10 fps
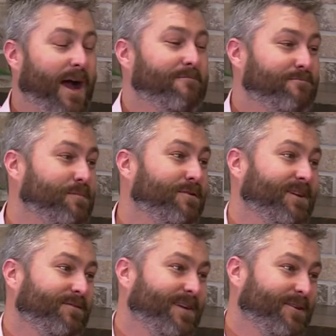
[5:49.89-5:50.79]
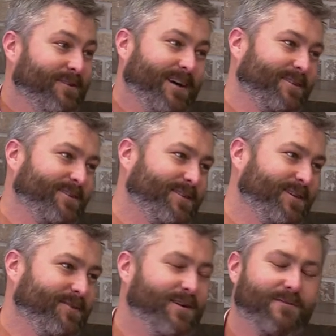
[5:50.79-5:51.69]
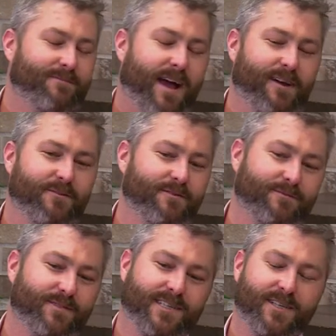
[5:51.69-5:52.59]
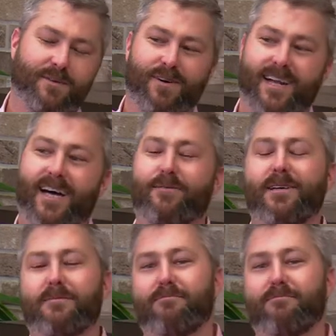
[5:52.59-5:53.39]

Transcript: I'm, we're putting the video out there, so we. Yeah, I don't cares? know if we're going to tell them what highway.